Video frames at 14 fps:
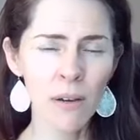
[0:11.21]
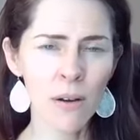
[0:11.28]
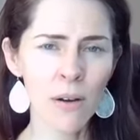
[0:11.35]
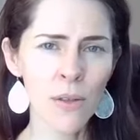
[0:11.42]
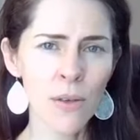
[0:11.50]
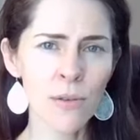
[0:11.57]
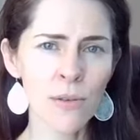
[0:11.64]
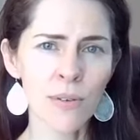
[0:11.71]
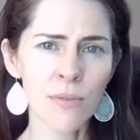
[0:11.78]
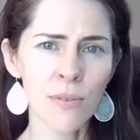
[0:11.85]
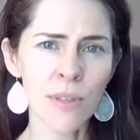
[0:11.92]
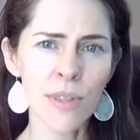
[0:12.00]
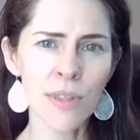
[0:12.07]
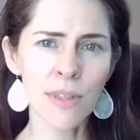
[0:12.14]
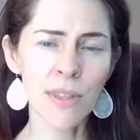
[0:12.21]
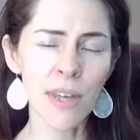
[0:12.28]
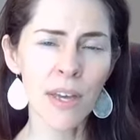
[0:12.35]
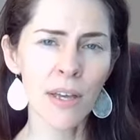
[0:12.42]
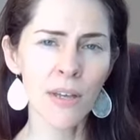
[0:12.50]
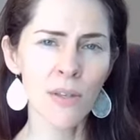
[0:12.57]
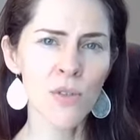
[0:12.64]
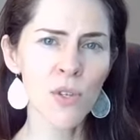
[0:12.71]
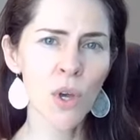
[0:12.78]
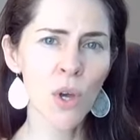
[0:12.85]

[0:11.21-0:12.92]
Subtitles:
all those different things